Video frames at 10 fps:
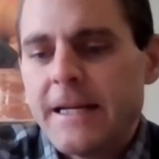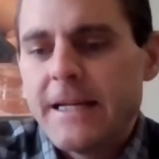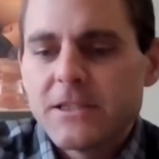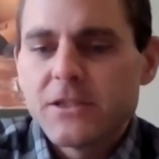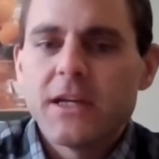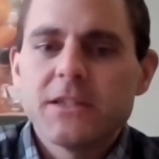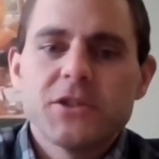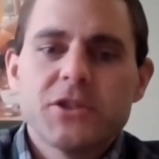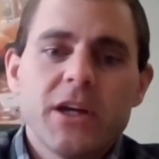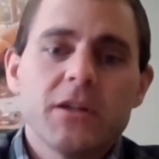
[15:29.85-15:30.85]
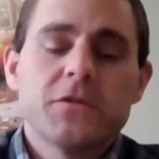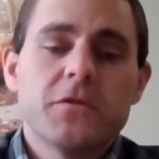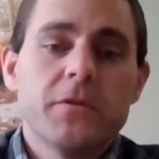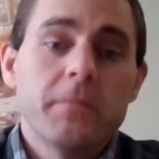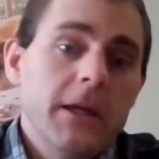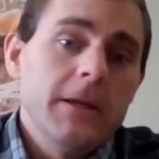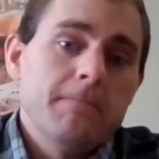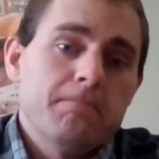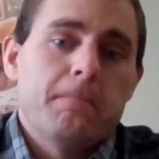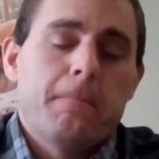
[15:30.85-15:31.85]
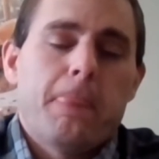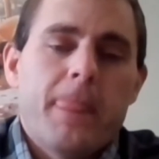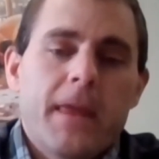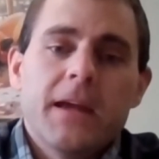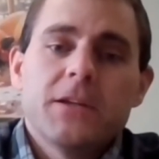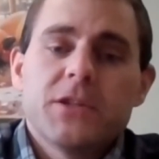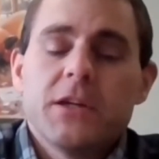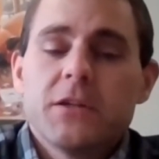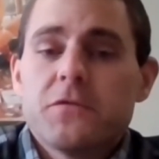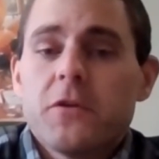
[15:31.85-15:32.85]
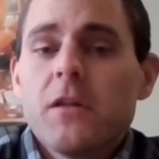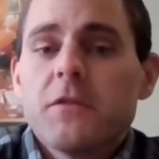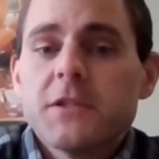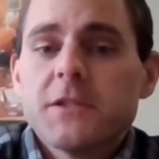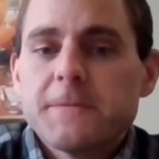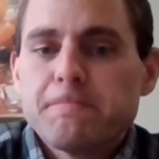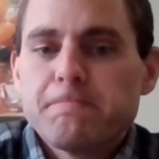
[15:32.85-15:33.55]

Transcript: And so that's a challenge for me and challenge for all of us